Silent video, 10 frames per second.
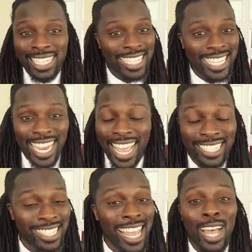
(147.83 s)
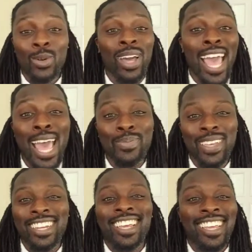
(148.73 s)
that's not what
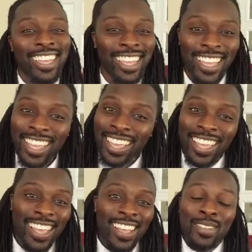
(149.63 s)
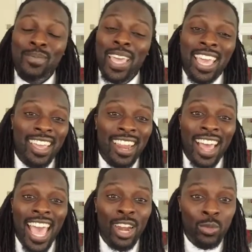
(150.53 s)
happened. Man, I
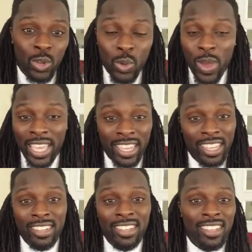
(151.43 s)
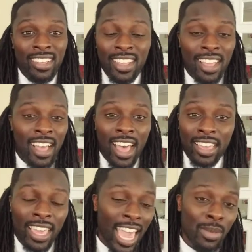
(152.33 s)
had a rude awakening. I
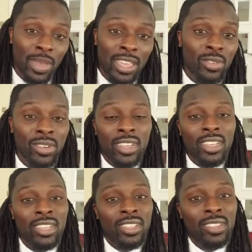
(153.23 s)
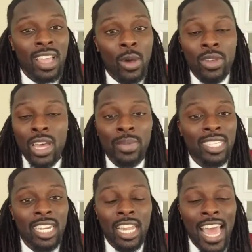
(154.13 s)
came in, I would come into
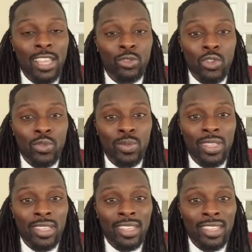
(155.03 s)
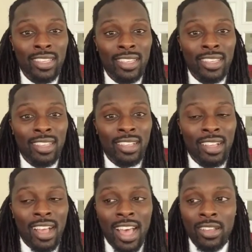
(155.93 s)
the classroom,
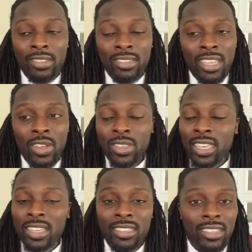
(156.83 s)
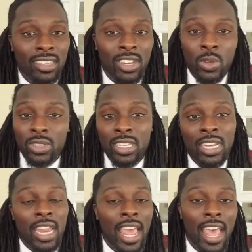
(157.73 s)
I'll tell kids to, sit
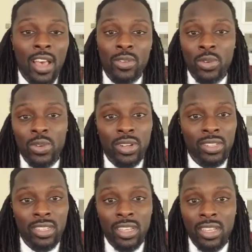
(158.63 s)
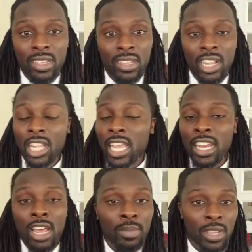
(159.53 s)
down or to clean
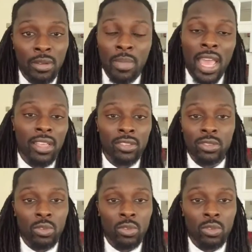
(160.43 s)
up their mess.